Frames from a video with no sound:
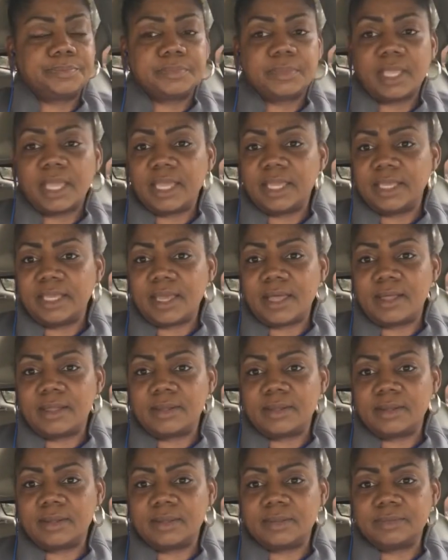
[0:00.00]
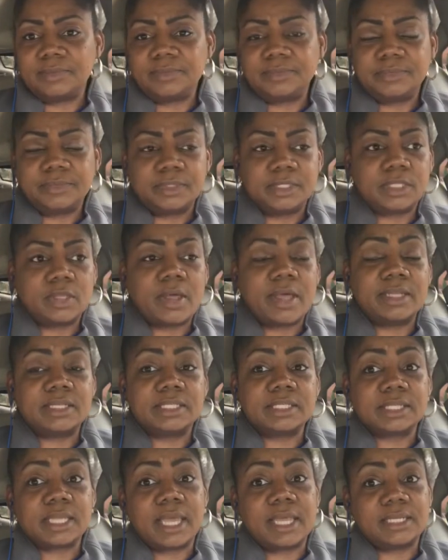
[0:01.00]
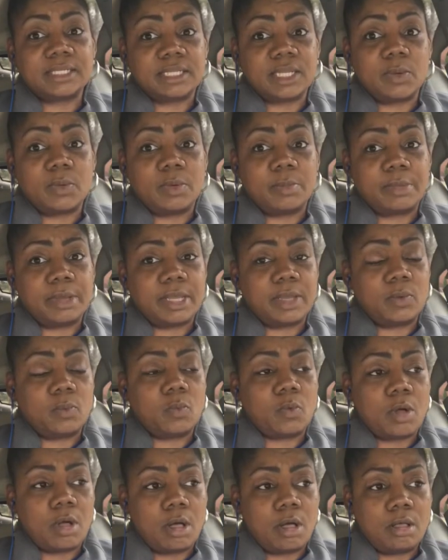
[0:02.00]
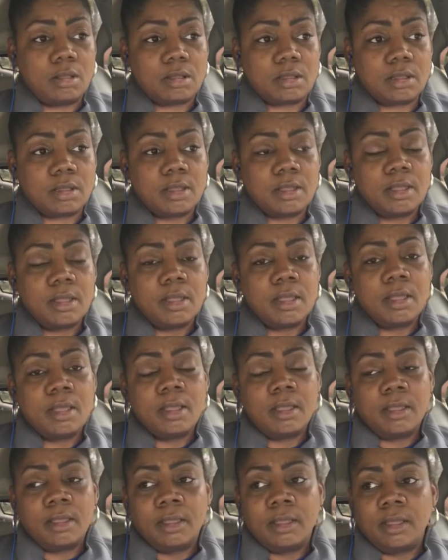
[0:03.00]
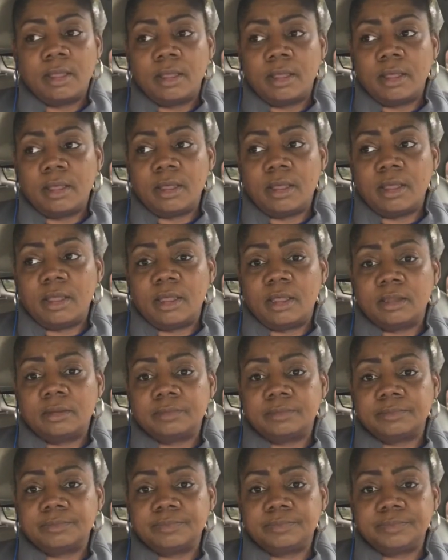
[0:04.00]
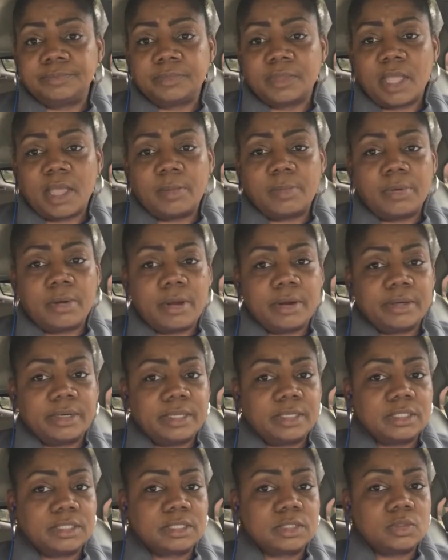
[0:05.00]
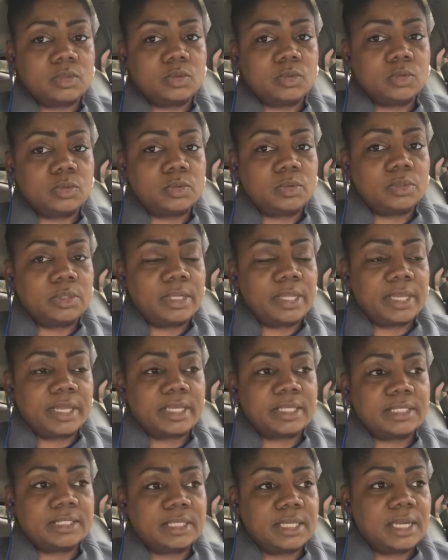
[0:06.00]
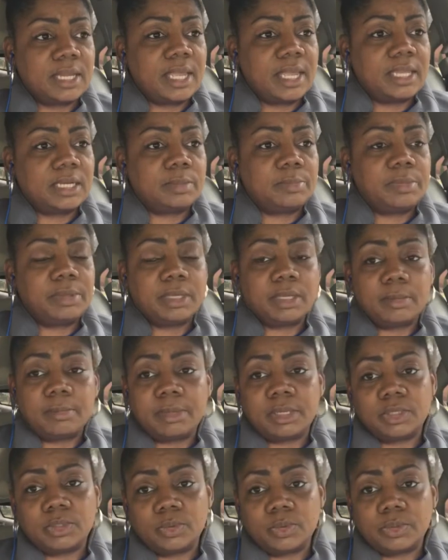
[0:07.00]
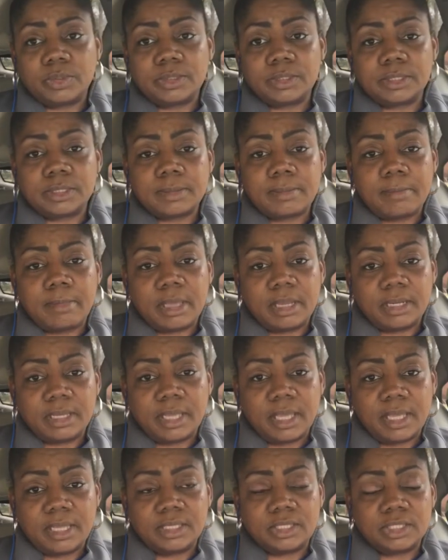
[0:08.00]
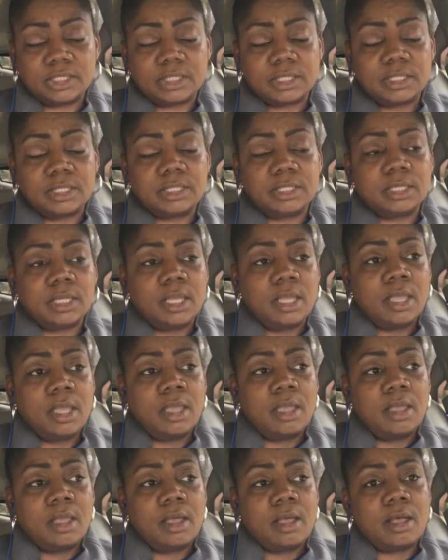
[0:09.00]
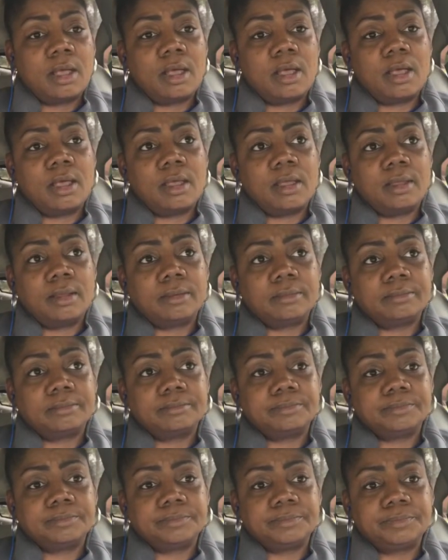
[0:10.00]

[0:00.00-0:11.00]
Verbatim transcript: Hey y'all, so I just got done with my walk. Um, I parked at the school. Like I said, I had to pick up my daughter's medication um,